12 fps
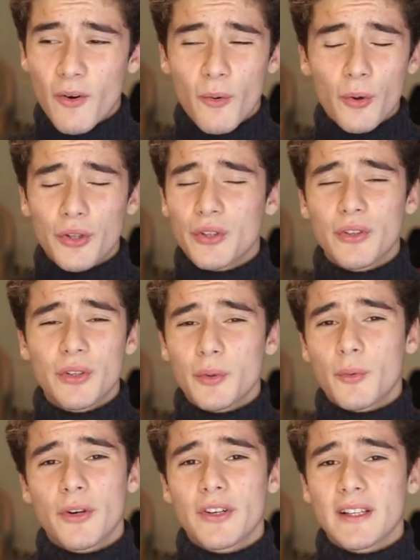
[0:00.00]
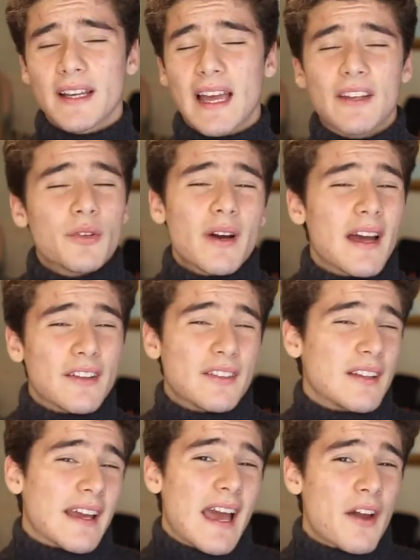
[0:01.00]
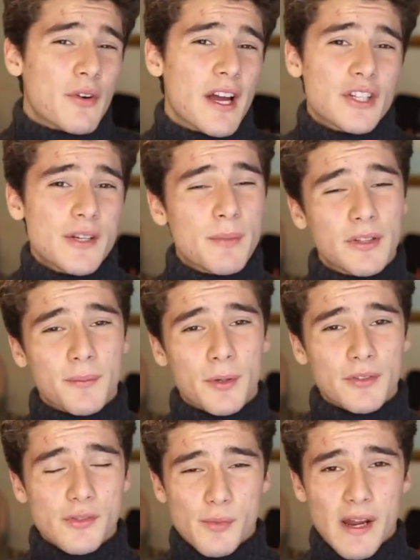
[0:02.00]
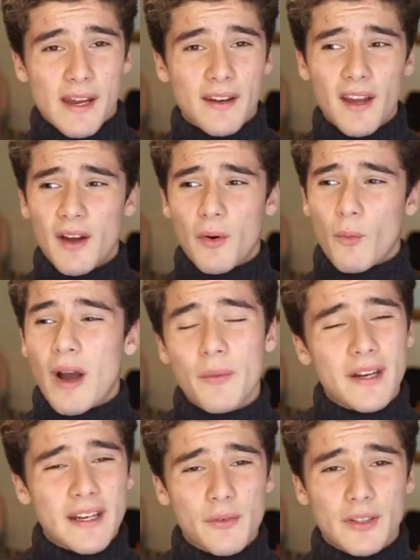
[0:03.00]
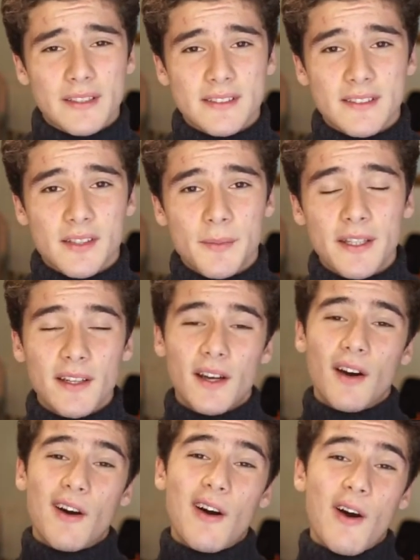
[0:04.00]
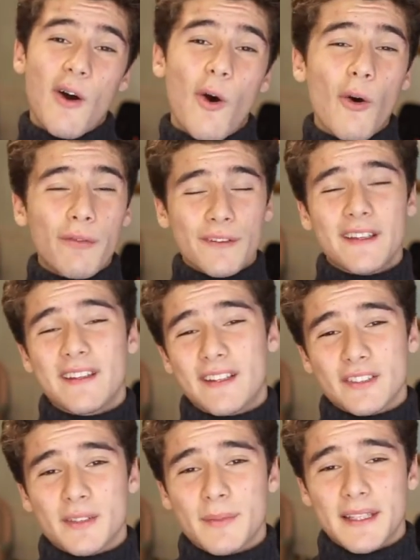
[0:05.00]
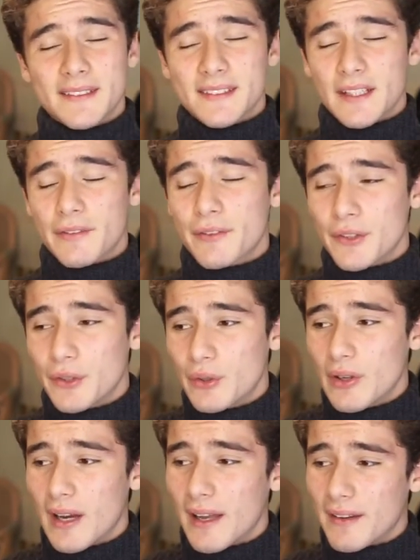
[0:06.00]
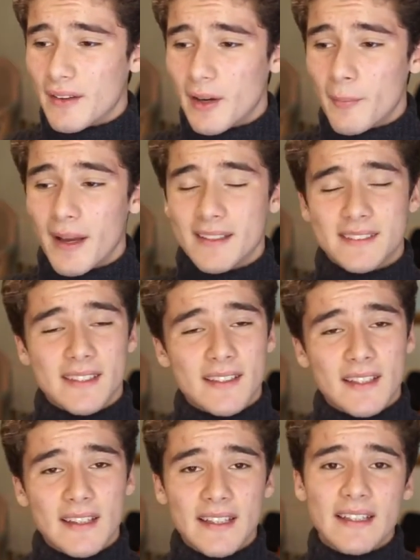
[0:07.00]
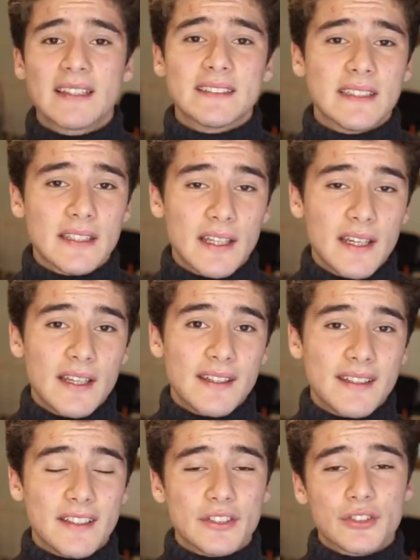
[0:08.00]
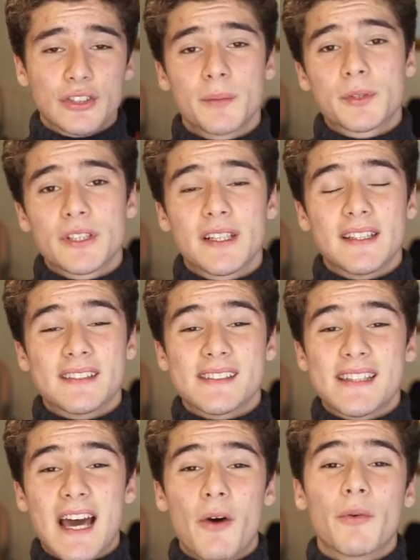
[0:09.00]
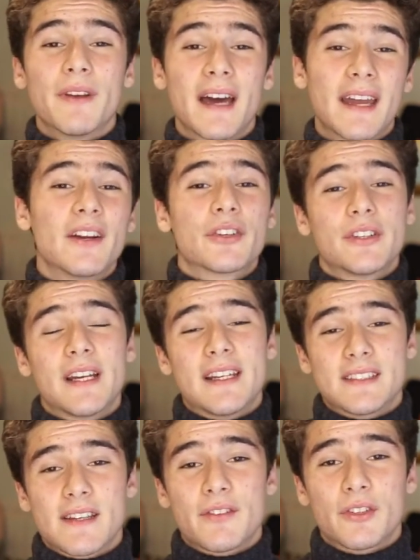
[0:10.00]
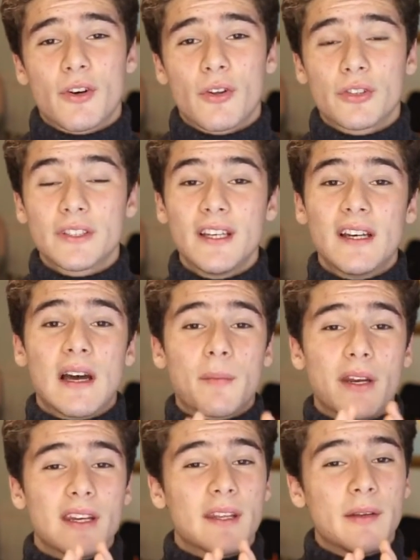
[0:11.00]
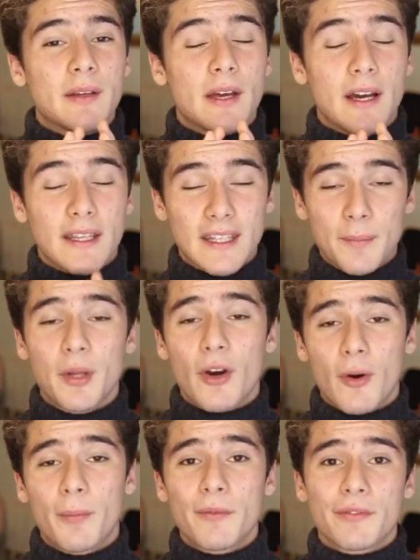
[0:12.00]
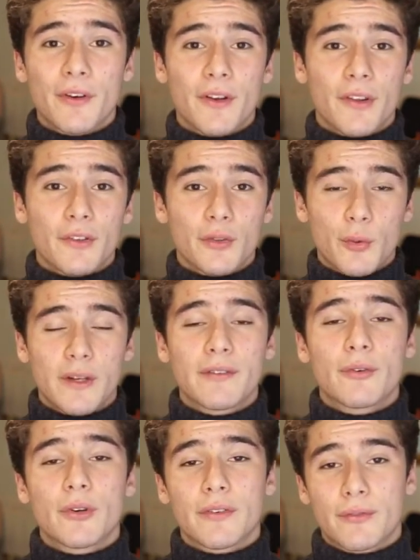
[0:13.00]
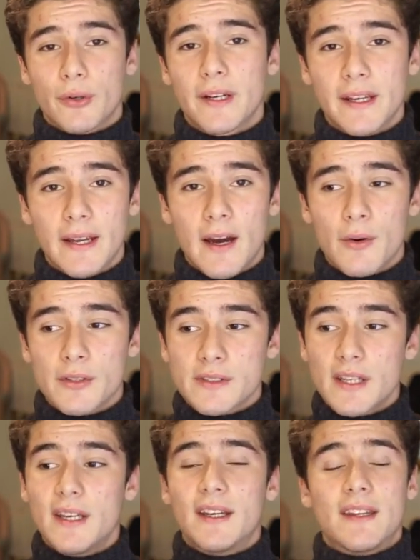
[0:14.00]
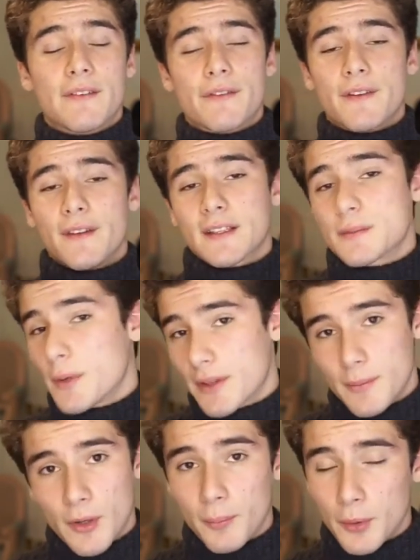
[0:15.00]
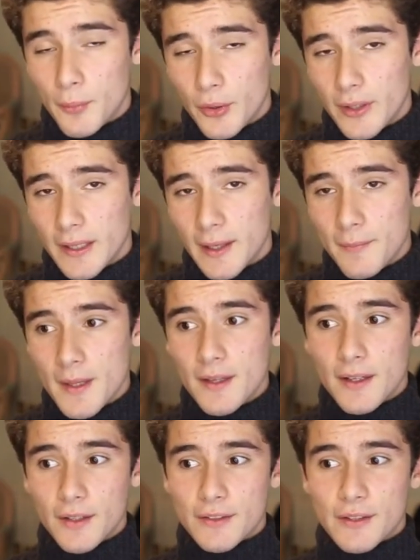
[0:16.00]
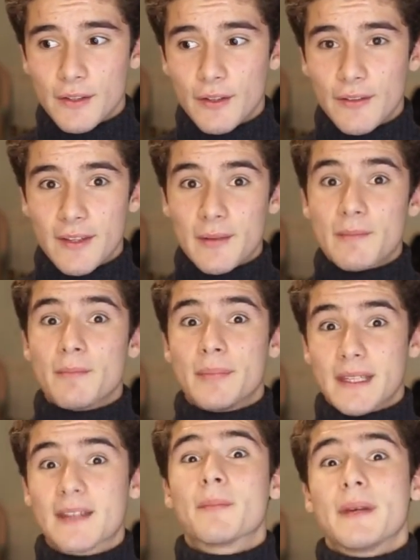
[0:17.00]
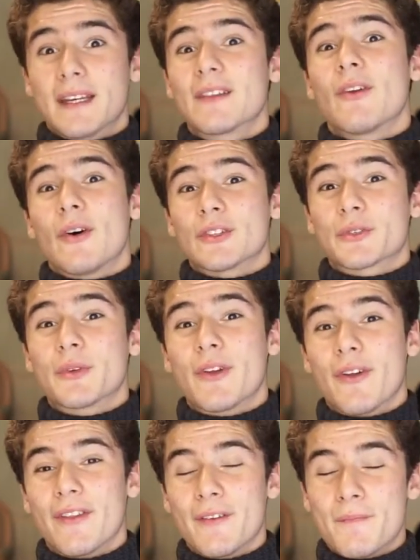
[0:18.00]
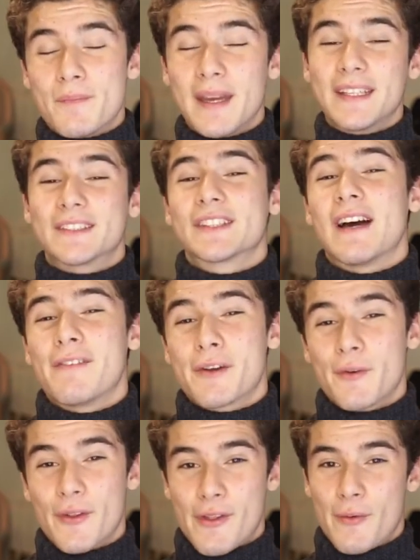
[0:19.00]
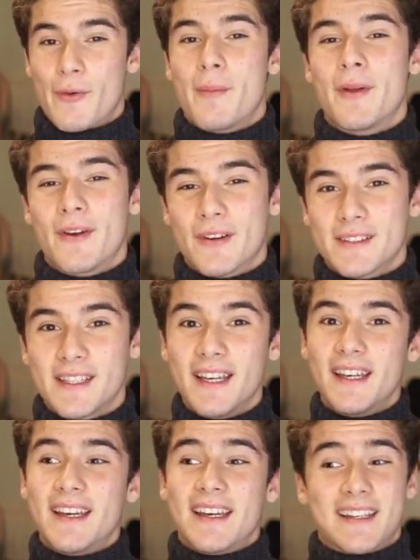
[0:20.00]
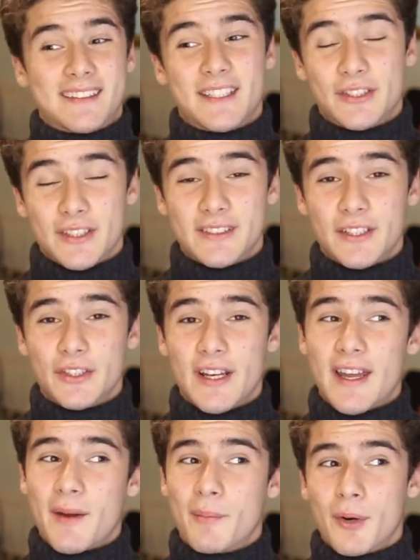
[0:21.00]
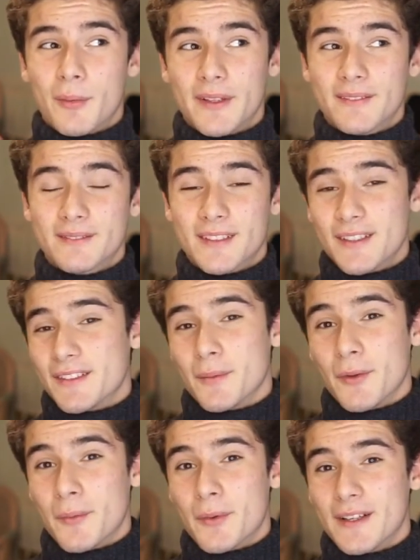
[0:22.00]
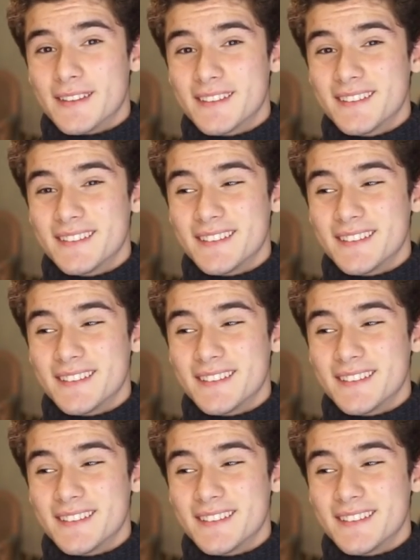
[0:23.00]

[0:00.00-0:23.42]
Or you were wondering like, how do I actually build a personal brand? Why would anyone listen to me? Hopefully here's some insight for you. And as I said, the link is in the description. It is now $997. I'm gonna keep it open for another 24 to 48 hours. And then for the next month, I'm not promoting it until the big, big launch with all the paid traffic, with all the webinars, et cetera, and I'm probably gonna double the price.